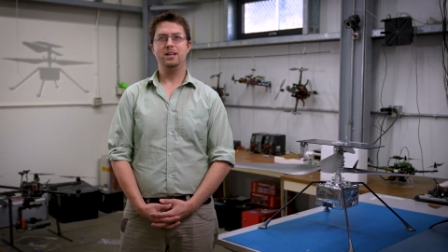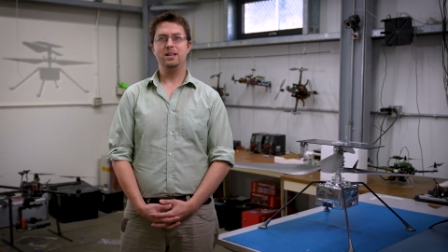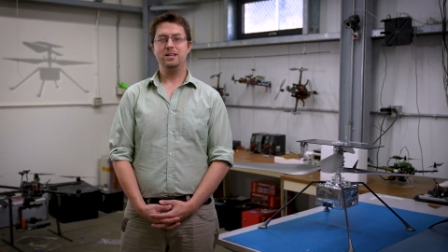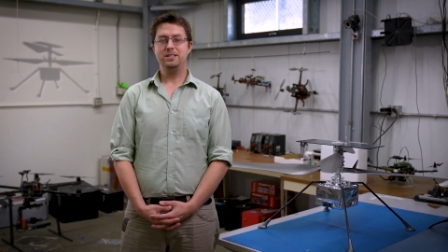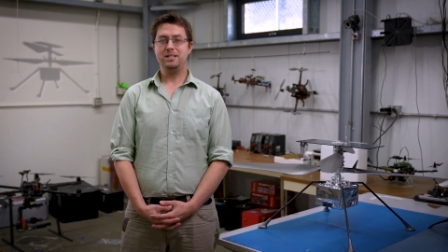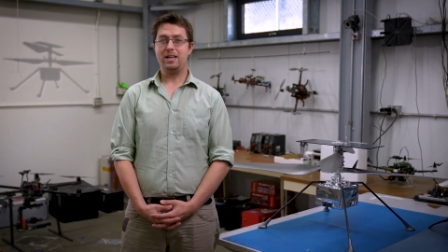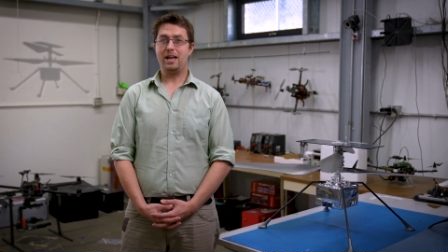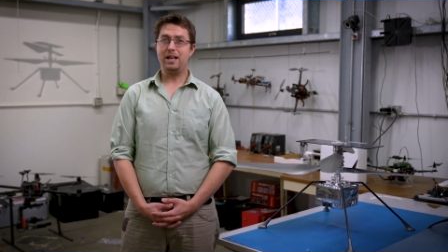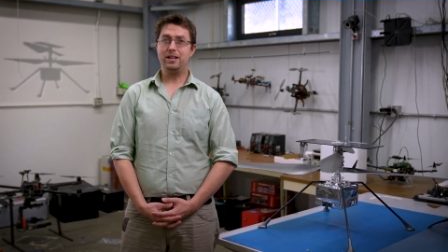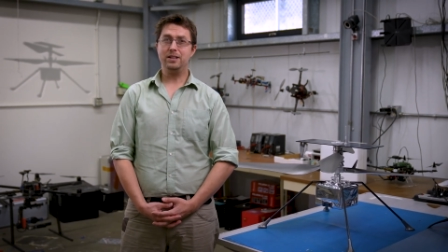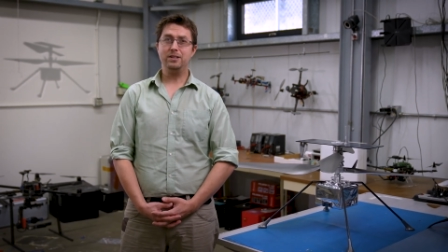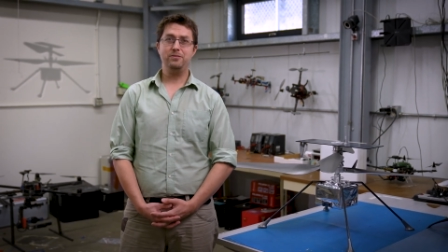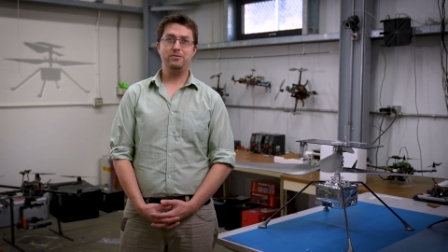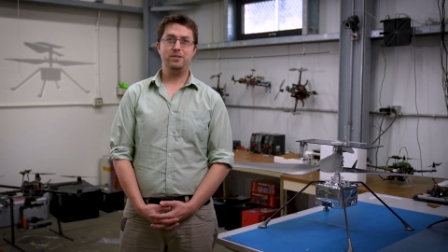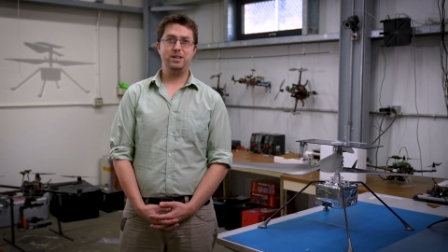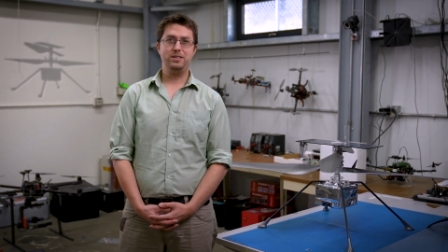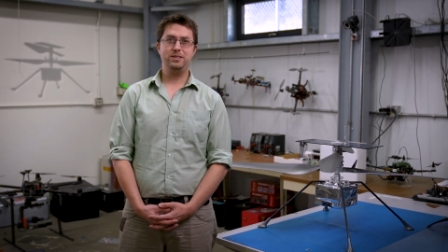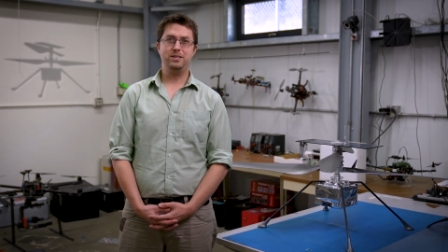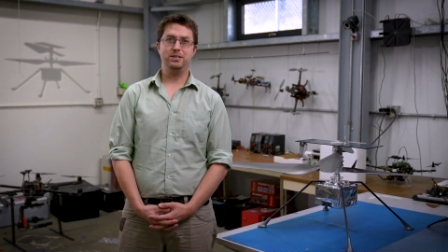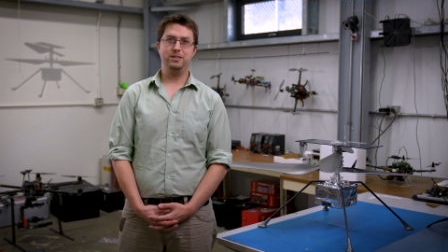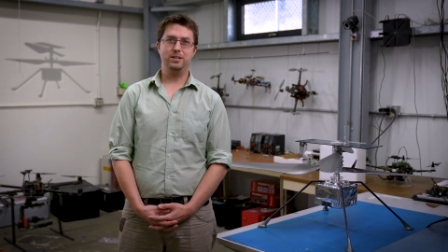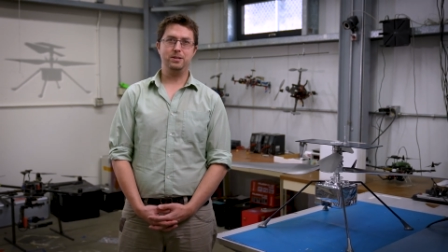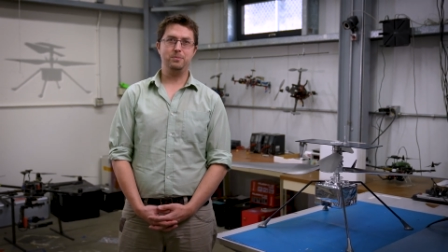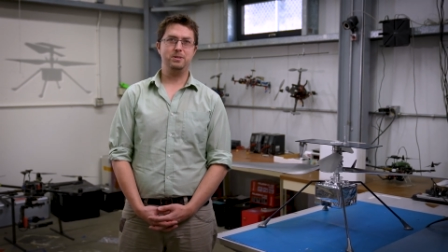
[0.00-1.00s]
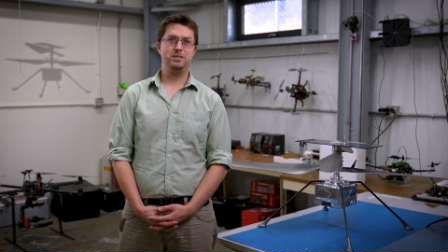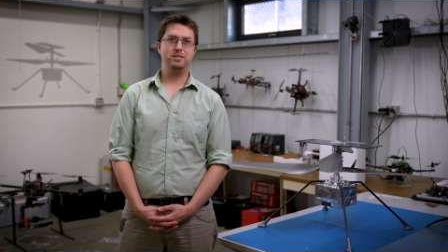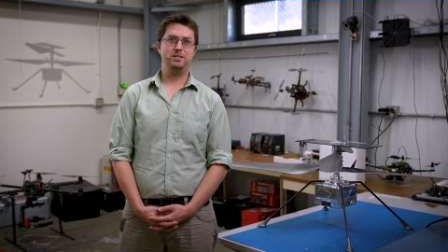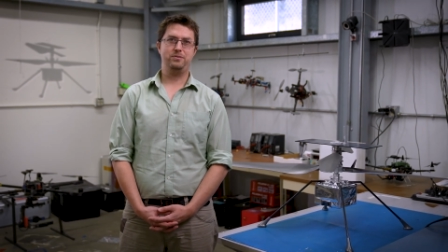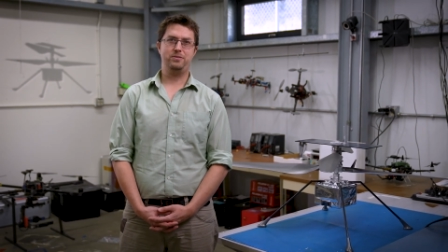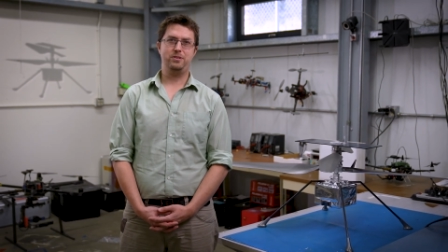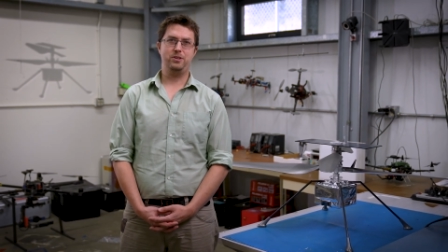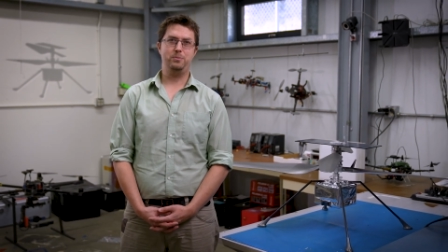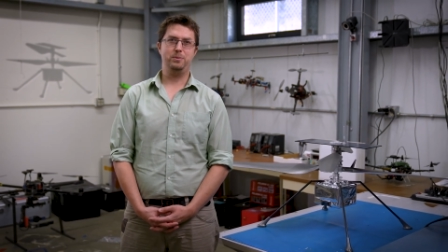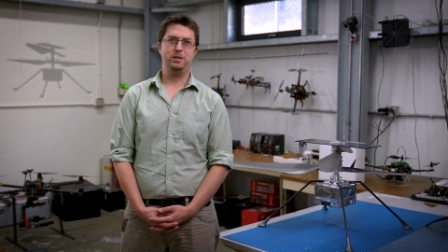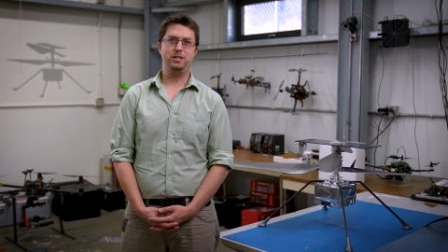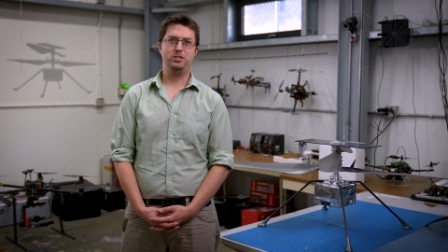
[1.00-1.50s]
to elevate the limits of
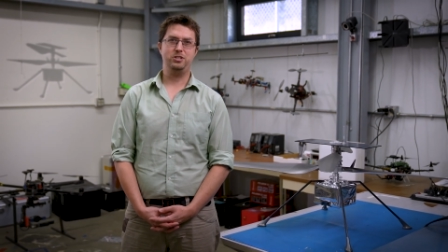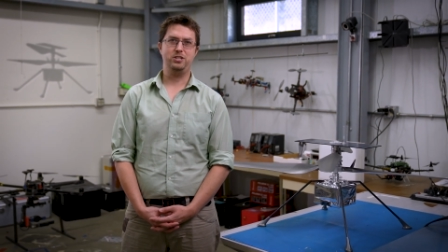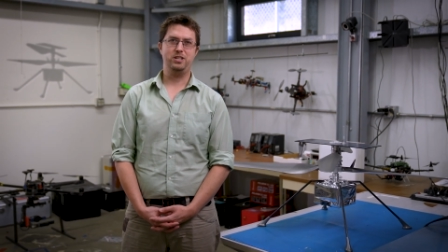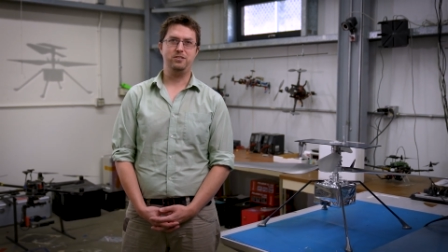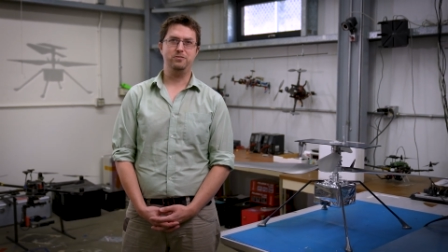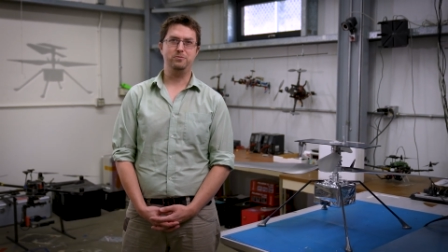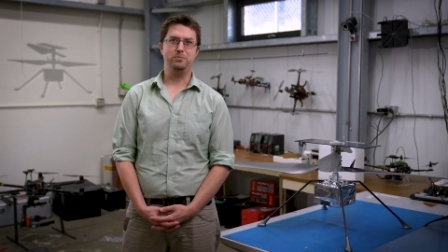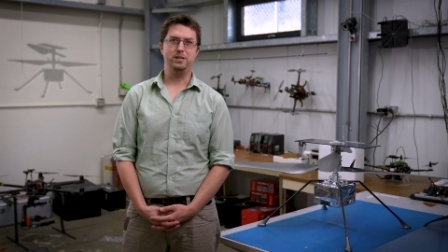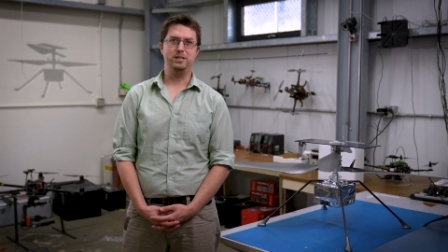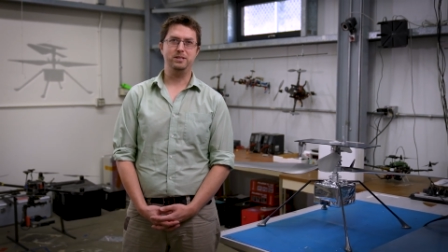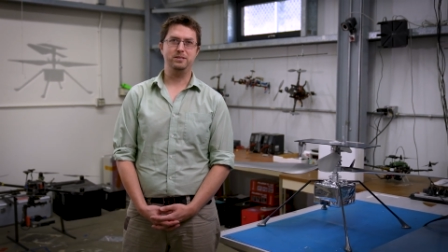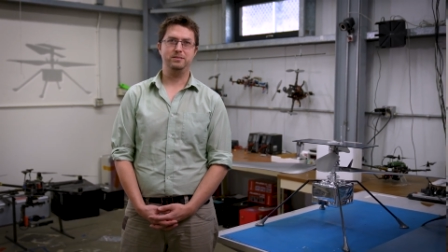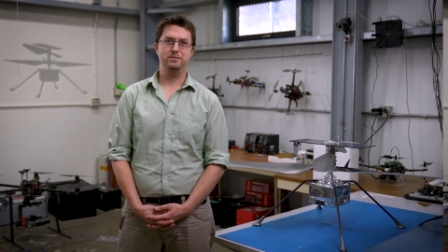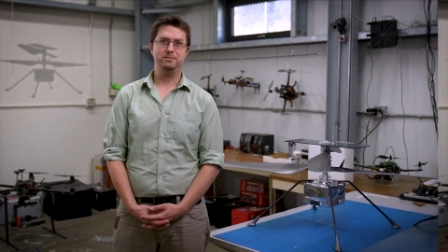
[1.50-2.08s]
human achievement.